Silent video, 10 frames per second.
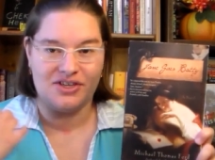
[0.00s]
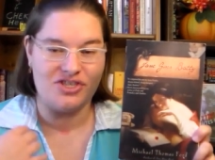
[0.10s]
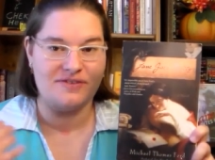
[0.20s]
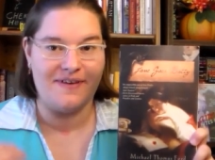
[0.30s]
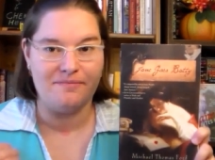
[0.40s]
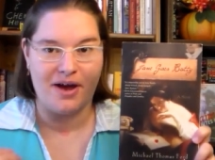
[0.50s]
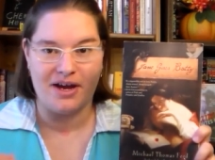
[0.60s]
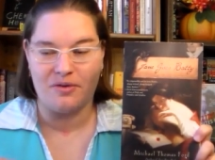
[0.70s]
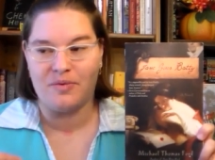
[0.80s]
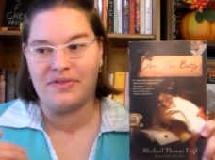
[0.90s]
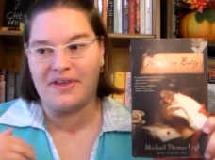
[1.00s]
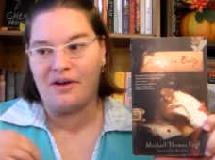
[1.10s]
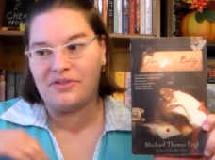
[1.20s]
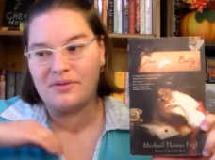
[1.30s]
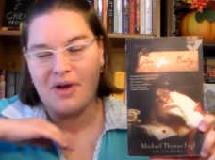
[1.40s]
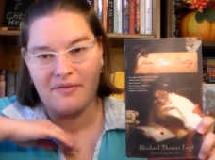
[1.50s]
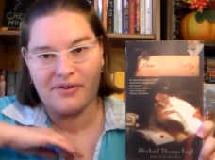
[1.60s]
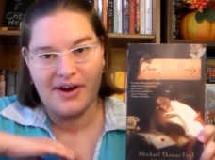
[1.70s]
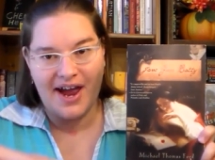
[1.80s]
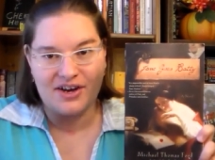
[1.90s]
that she's a vampire without them
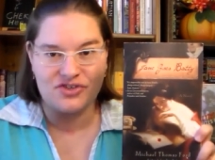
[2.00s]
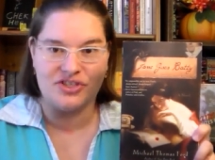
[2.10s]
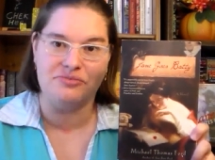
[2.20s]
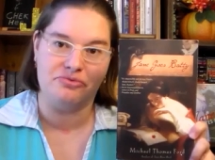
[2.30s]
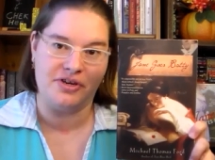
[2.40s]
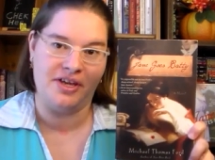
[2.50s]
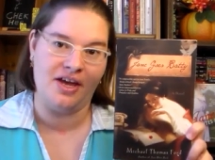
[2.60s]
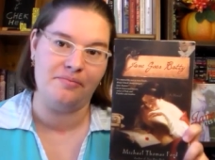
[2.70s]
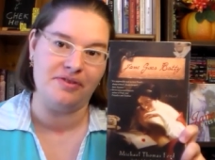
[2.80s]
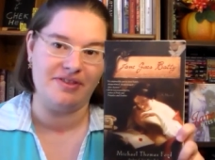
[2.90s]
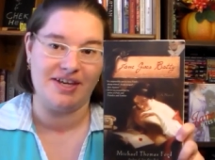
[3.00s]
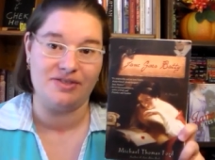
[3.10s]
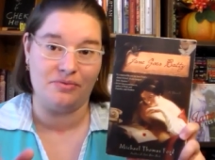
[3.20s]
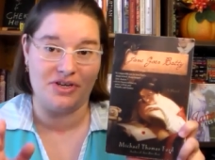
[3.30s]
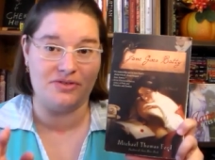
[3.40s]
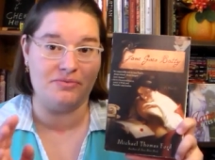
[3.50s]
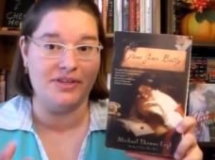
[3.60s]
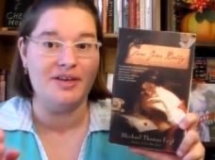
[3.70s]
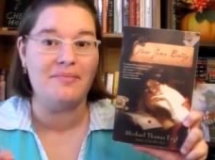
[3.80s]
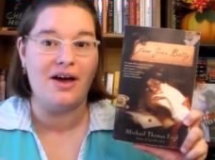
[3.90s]
ever actually bringing up that that's what it's
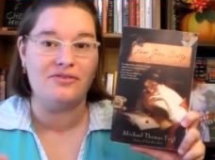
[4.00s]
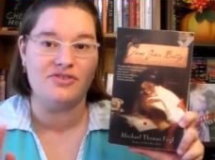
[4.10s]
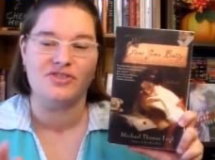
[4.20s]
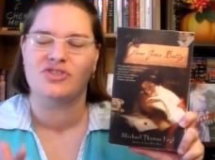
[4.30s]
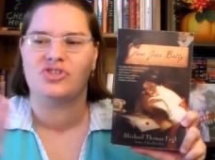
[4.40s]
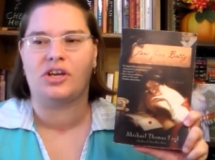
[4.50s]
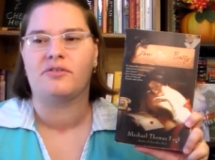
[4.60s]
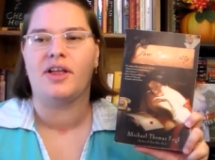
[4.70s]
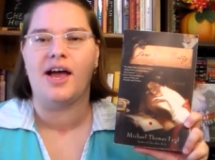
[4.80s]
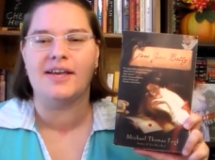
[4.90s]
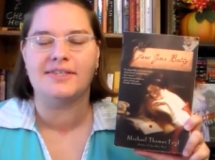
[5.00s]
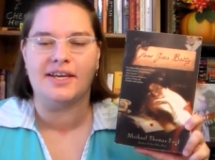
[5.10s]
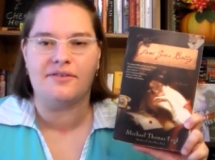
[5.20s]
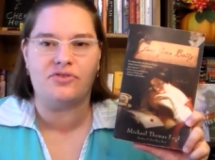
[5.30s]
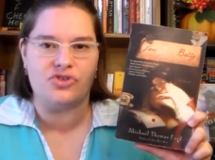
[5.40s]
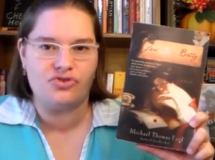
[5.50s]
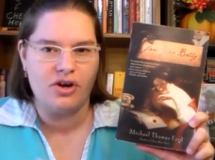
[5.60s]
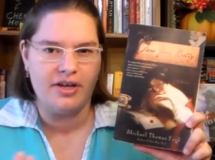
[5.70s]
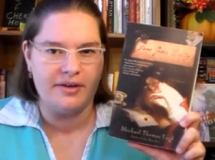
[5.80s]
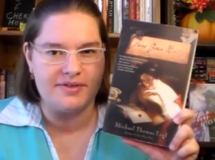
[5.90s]
really about, just as generalized. Like, if you're
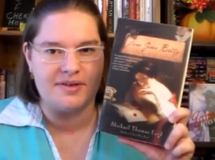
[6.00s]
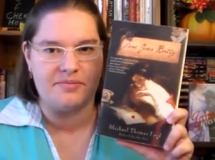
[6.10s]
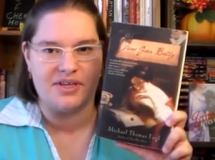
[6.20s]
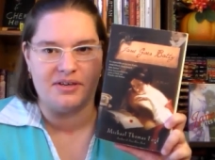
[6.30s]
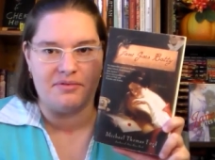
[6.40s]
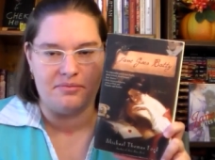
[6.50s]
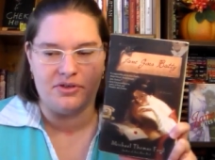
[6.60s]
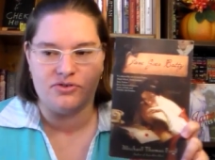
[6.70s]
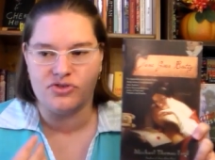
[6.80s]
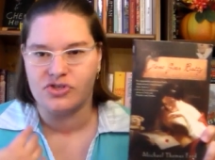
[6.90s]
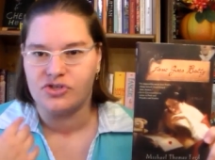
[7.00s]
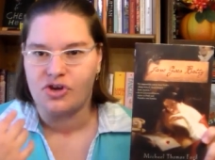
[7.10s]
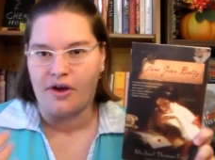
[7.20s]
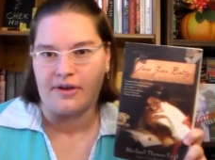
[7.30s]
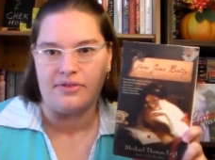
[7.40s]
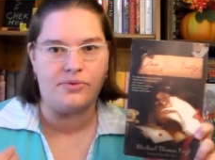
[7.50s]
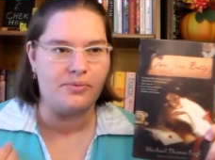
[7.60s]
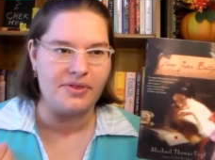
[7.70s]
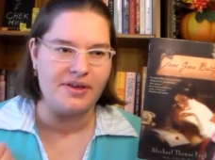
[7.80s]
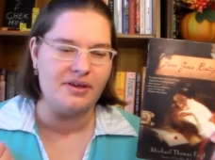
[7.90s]
struggling with something, maybe you should talk it
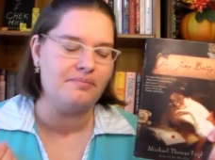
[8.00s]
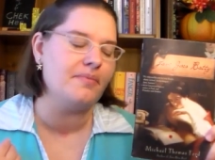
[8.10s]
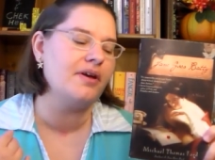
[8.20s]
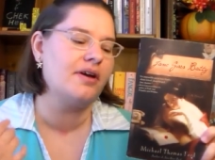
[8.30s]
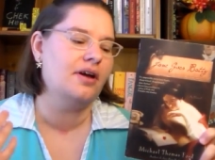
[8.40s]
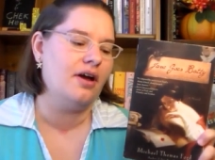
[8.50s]
through with him.